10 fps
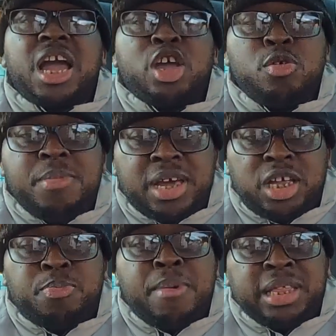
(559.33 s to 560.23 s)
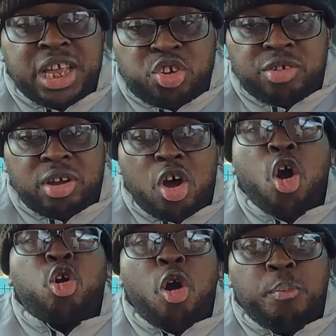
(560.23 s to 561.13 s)
can you make it mandatory
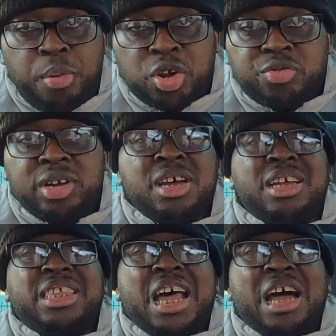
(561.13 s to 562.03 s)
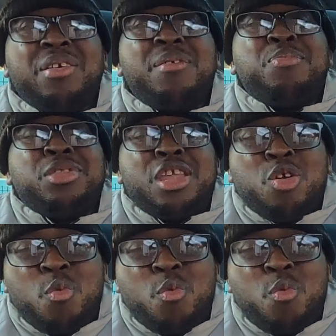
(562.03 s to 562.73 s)
or compulsory that the,